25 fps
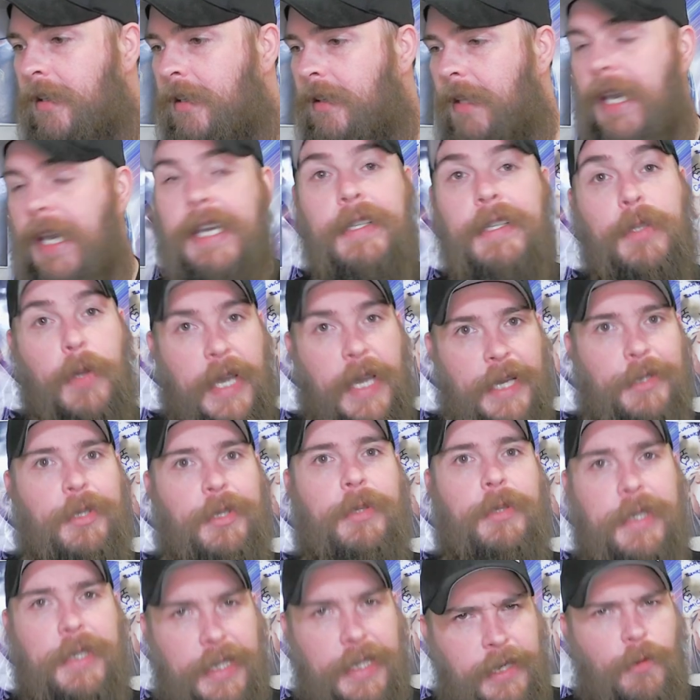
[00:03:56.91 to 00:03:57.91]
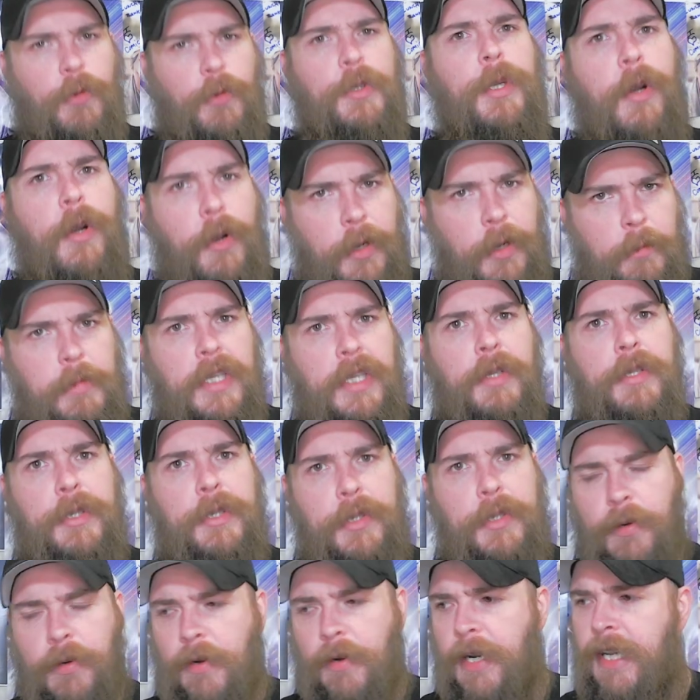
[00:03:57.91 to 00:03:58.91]
Okay, so as you can see, we're starting to build a
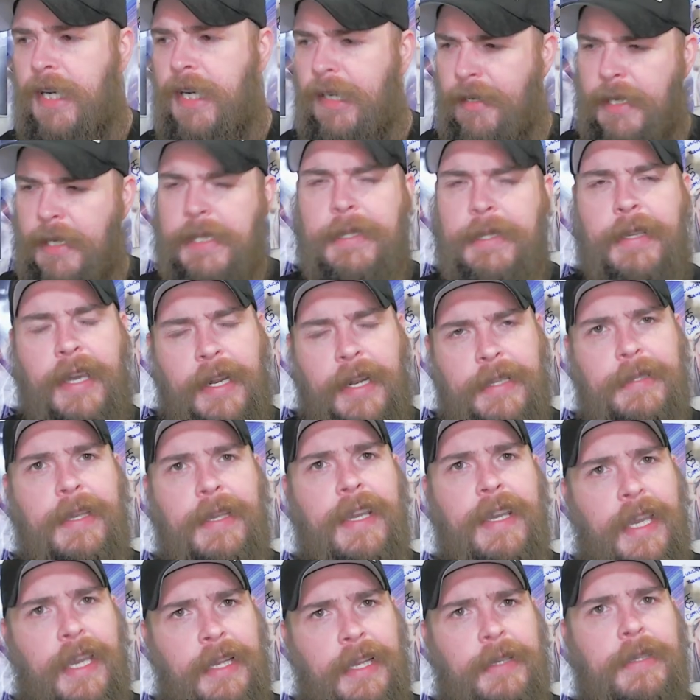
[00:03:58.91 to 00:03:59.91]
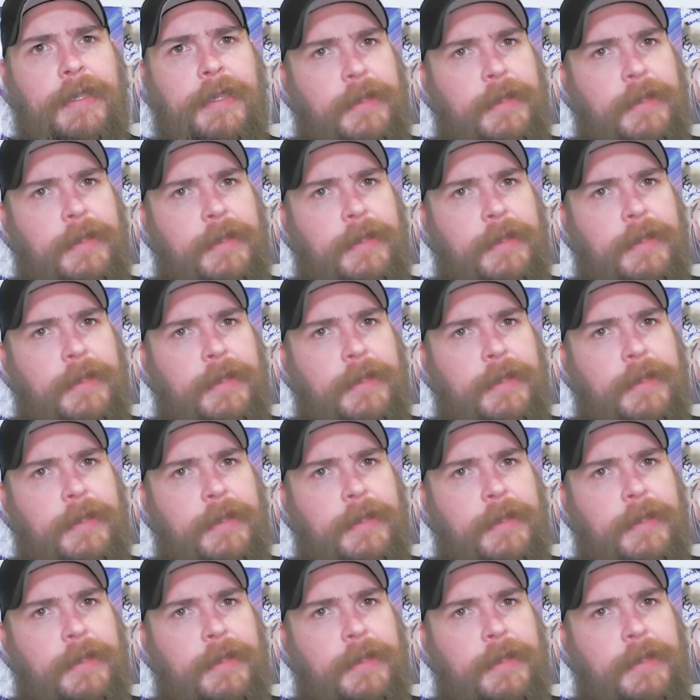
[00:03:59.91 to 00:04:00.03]
story here. He's got his hand.